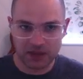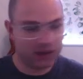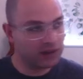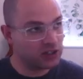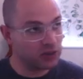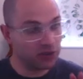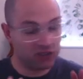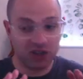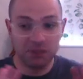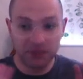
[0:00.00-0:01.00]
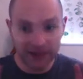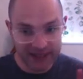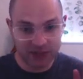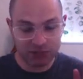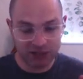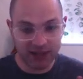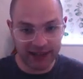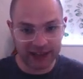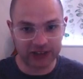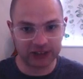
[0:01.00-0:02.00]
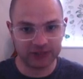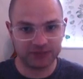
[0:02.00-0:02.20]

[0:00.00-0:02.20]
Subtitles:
she wants a complete protection